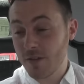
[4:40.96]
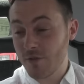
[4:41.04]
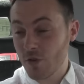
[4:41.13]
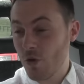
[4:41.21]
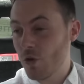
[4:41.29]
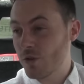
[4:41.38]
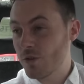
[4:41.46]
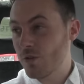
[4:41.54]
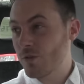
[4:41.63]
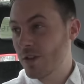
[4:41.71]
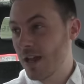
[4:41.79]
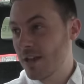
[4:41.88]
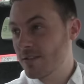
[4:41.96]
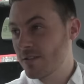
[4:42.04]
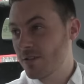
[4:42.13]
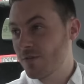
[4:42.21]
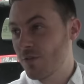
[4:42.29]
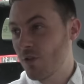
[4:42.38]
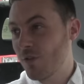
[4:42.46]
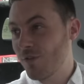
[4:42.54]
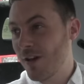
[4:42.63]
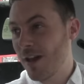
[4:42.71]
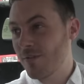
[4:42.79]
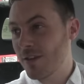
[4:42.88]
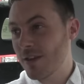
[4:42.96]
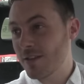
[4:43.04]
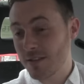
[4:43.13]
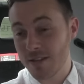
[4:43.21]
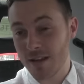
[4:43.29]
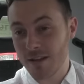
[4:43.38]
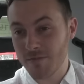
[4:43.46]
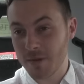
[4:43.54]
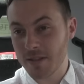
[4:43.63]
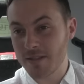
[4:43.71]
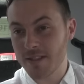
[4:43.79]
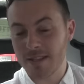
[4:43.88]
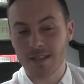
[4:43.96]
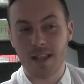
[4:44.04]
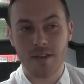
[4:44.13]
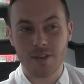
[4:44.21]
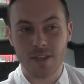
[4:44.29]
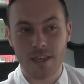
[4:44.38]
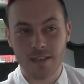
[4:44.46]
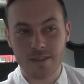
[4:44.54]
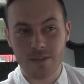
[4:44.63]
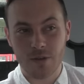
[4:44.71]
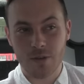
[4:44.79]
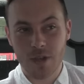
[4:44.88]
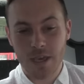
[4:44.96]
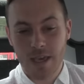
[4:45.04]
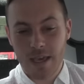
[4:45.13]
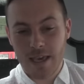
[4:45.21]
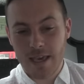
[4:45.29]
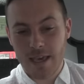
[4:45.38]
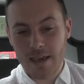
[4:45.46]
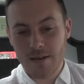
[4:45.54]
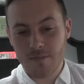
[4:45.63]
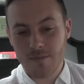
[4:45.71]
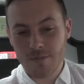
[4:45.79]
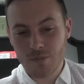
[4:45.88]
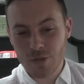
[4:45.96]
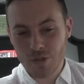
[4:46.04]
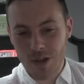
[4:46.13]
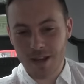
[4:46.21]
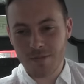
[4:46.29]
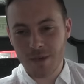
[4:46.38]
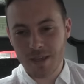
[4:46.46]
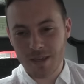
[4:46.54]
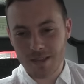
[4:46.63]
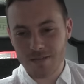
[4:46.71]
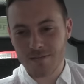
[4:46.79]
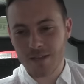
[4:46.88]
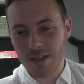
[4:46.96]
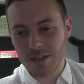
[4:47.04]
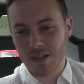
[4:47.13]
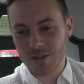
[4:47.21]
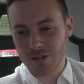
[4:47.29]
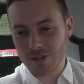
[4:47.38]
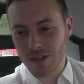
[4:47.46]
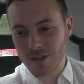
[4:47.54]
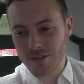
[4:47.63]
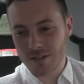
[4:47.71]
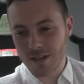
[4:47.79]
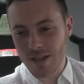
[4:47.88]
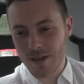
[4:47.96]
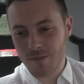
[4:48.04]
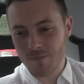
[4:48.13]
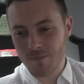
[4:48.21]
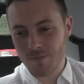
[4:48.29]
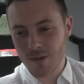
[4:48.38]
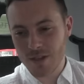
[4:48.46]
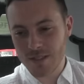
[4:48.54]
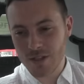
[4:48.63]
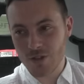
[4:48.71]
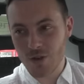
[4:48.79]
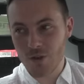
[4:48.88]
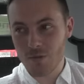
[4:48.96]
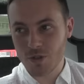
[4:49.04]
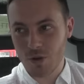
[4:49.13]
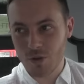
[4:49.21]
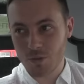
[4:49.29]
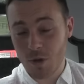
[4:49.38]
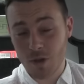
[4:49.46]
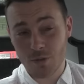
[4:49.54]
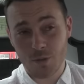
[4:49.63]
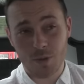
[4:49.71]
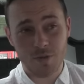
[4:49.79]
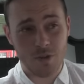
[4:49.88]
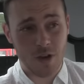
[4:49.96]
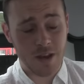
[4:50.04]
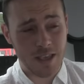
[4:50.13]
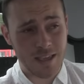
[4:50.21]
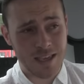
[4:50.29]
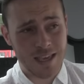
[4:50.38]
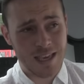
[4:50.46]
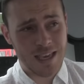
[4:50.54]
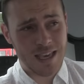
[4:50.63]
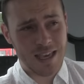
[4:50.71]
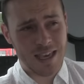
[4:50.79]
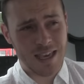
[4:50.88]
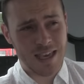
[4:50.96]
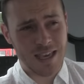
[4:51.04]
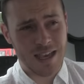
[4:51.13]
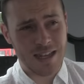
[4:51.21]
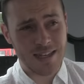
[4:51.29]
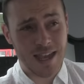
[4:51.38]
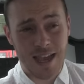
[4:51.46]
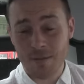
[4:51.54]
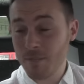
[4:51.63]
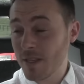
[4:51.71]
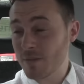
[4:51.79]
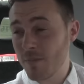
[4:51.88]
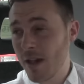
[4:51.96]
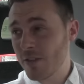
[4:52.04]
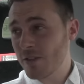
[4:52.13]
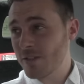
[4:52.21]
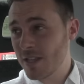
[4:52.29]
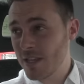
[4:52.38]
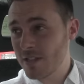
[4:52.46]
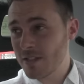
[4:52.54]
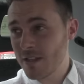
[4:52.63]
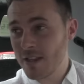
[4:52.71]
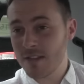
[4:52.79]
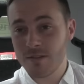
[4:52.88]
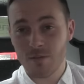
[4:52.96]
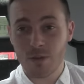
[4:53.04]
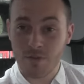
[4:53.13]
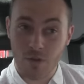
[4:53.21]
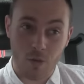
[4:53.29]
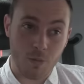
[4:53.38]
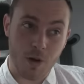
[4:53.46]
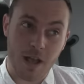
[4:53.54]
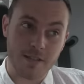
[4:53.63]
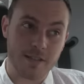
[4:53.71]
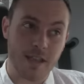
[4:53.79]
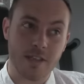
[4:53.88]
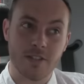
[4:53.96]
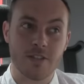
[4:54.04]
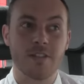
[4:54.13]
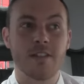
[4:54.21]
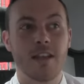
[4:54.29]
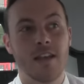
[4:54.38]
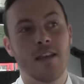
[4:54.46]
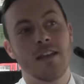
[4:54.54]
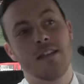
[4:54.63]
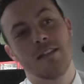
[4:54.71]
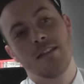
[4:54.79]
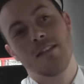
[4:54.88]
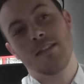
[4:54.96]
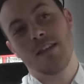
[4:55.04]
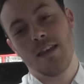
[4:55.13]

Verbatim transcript: recorded over the last sort of 4 or 5 years, and that I've been singing live at gigs. So we're trying to make it as enjoyable show as possible. We've got a 9-piece band on stage tonight with a full brass section and